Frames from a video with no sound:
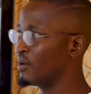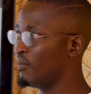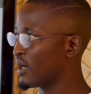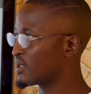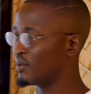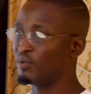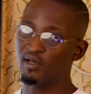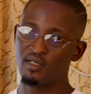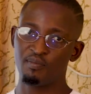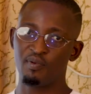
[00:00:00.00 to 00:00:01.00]
remarks
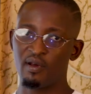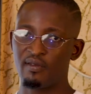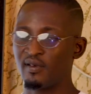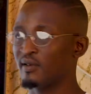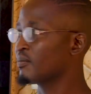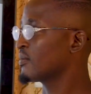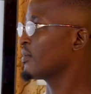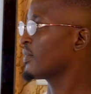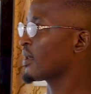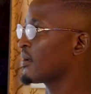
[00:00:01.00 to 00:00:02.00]
about her brother.
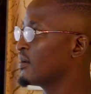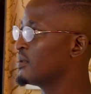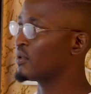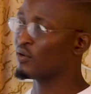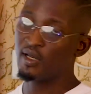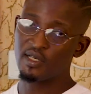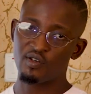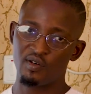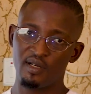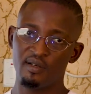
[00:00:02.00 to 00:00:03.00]

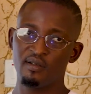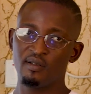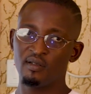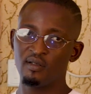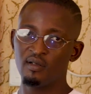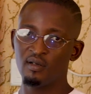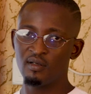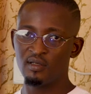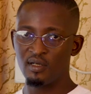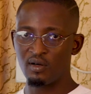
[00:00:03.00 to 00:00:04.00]
Derogatory.
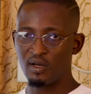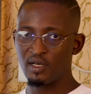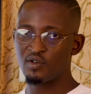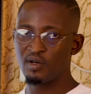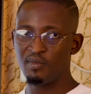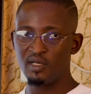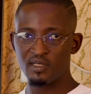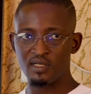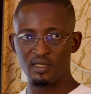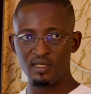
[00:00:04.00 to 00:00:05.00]
Derogatory
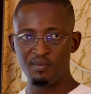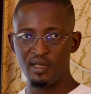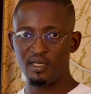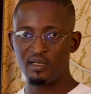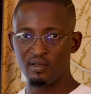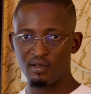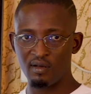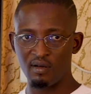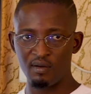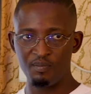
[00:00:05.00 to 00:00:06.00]
means demeaning
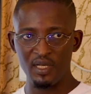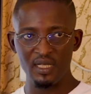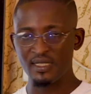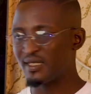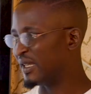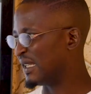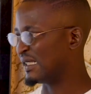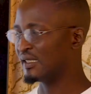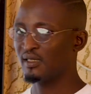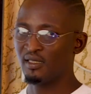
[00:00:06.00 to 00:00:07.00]
or
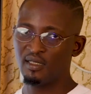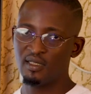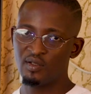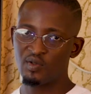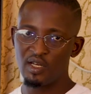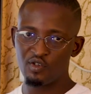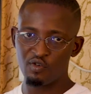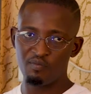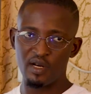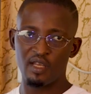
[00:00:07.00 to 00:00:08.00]
belittling, trying
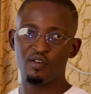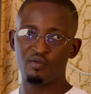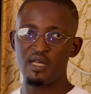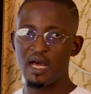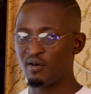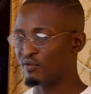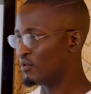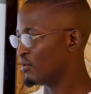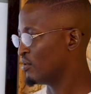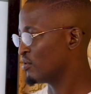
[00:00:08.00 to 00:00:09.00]
to bring you down.
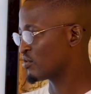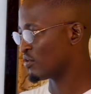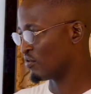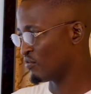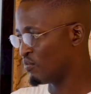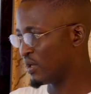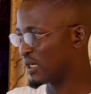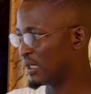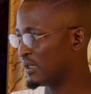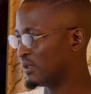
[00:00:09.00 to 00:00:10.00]
So
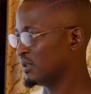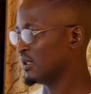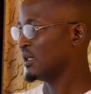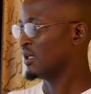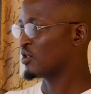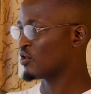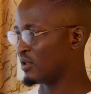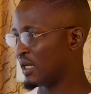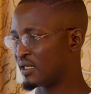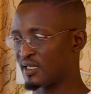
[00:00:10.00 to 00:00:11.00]
weakling. So
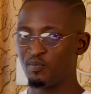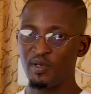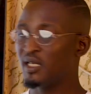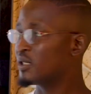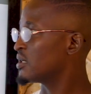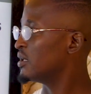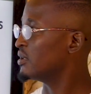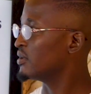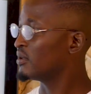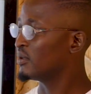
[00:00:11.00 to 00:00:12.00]
that is
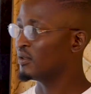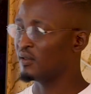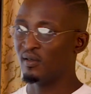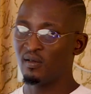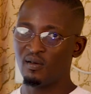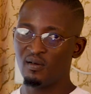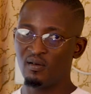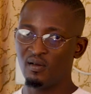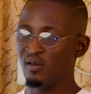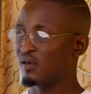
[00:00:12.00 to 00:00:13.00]
belittling.
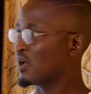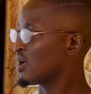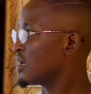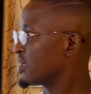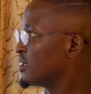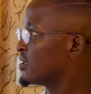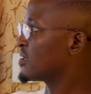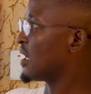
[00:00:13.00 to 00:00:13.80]
That is,